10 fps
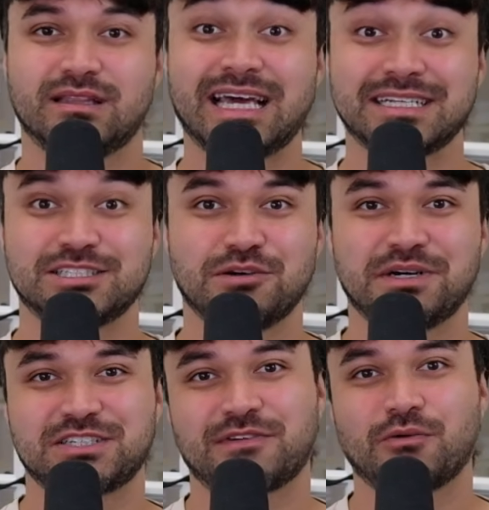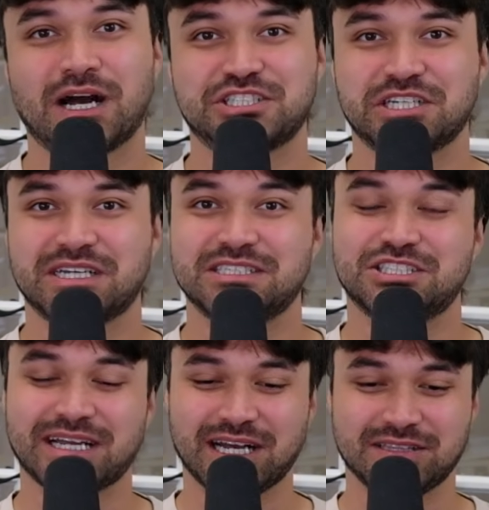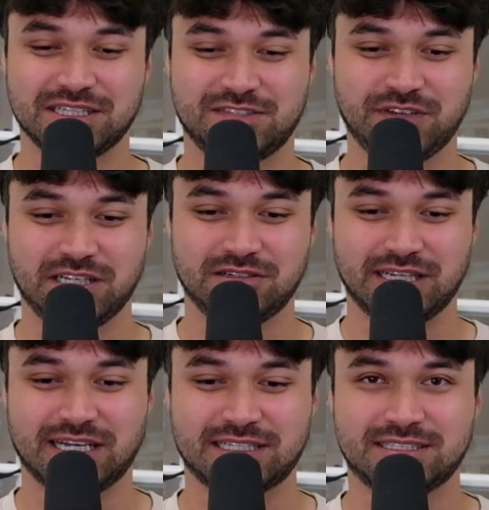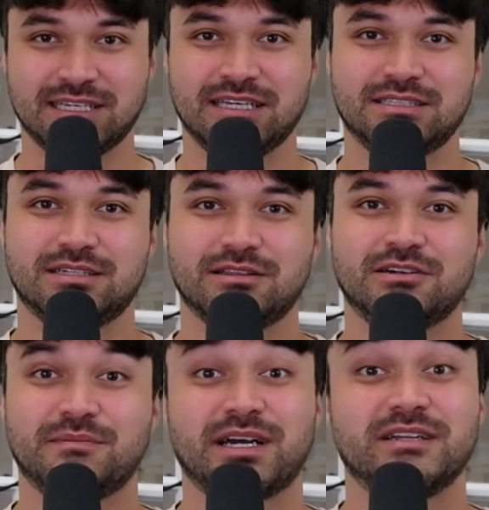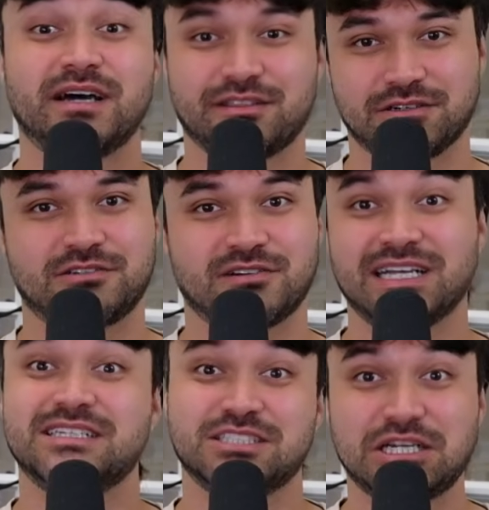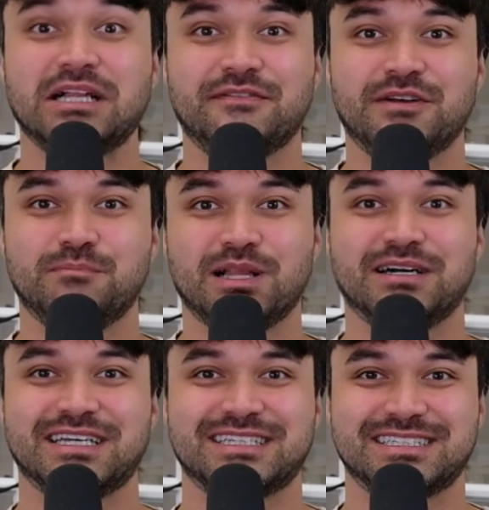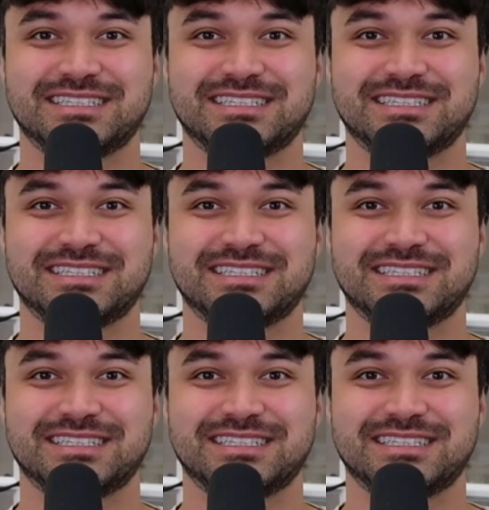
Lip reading: Thanks so much for watching, and check out this video next to learn about another great Jellyfin plugin.